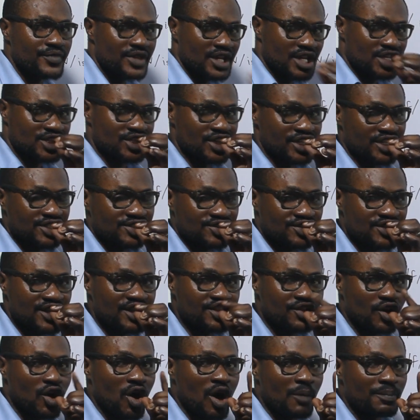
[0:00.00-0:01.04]
So you can see
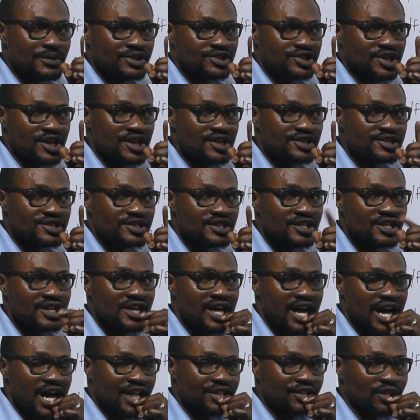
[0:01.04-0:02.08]
the upper teeth
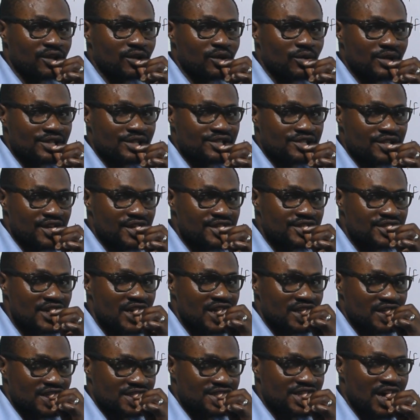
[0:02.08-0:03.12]
and the lower teeth.
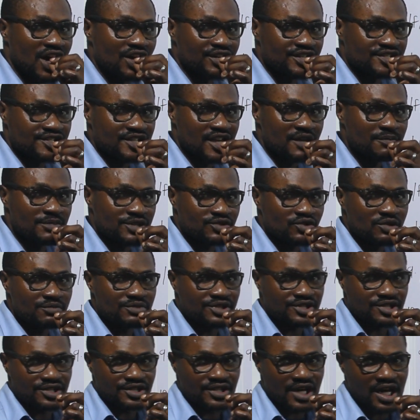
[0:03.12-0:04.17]
The tongue is in
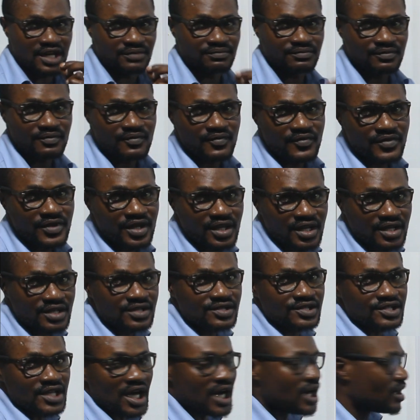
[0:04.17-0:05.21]
between them.
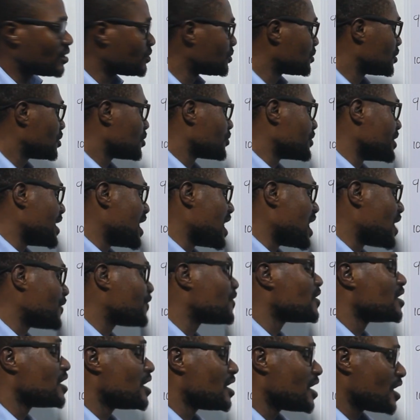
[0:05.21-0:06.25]
So we have
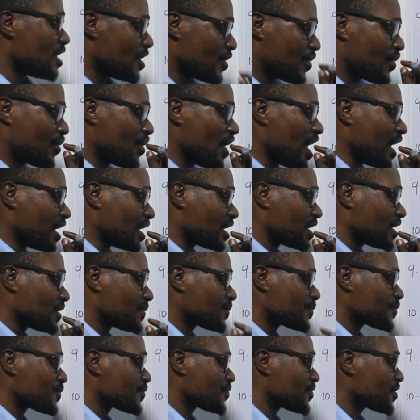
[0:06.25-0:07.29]
think,
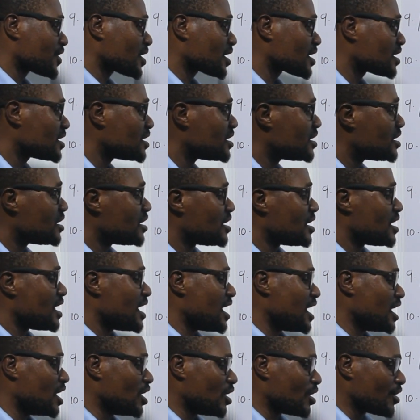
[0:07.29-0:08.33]

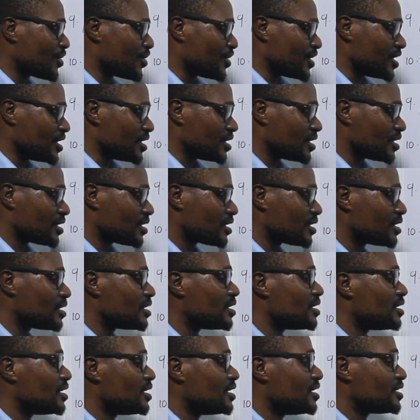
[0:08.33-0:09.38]
healthy,
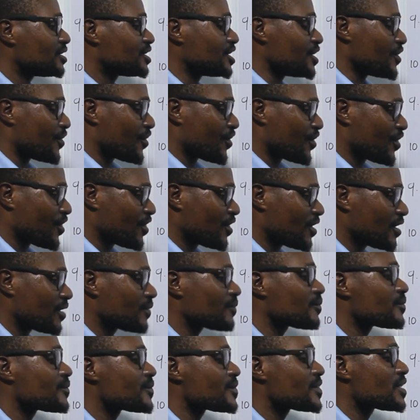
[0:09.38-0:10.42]
teeth,
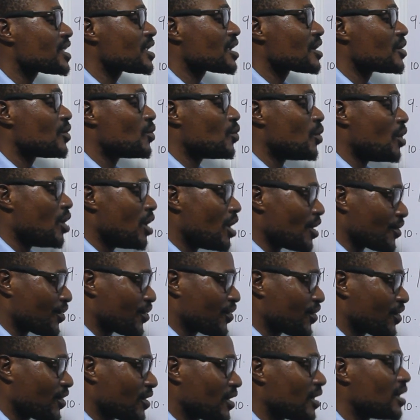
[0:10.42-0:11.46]

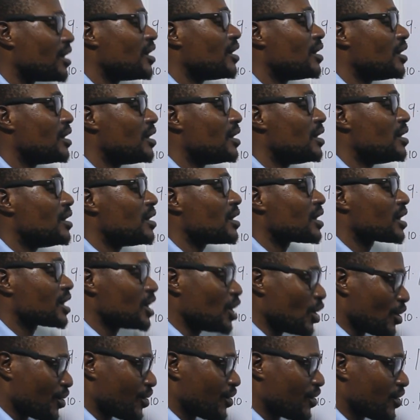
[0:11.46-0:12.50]
wolf,
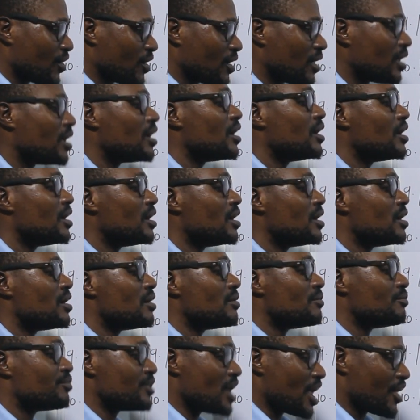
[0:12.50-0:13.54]
cloth,
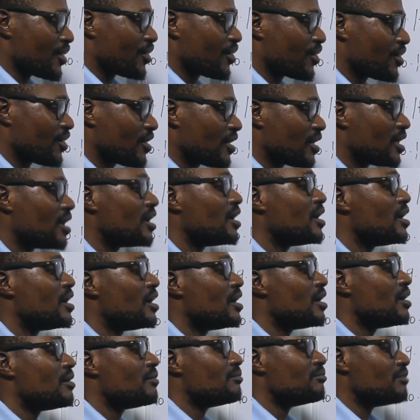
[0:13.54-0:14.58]
breath,
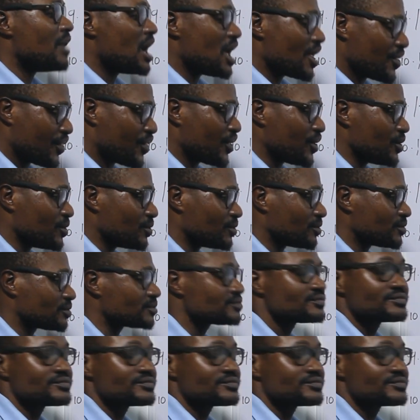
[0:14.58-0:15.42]
Matthew.